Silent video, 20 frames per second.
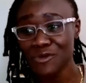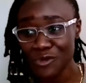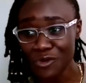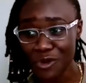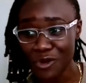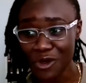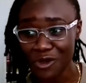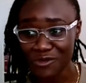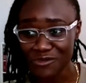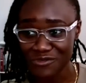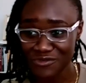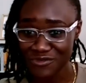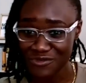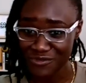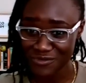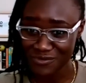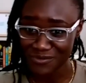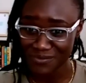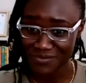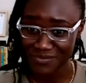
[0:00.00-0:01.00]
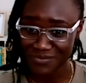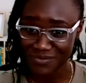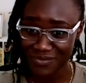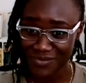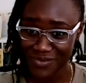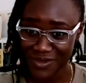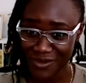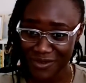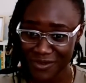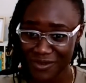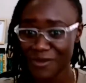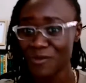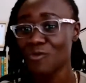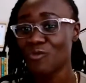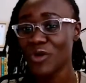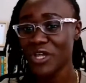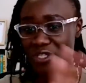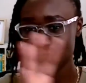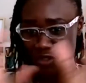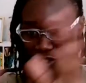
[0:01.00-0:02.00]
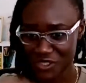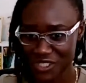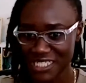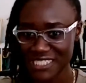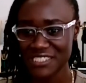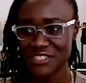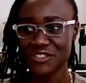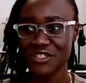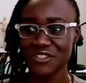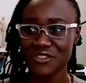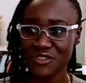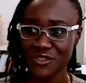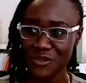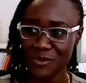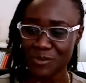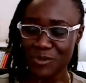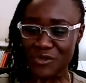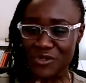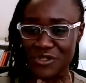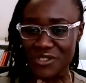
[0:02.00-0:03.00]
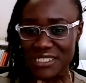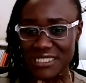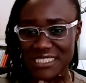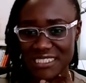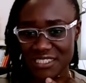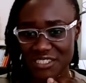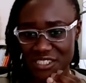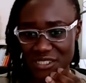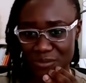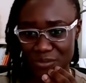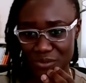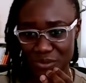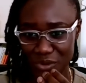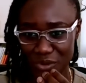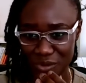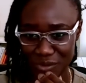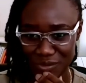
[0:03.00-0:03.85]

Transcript: go of when you're transitioning to a product leadership role?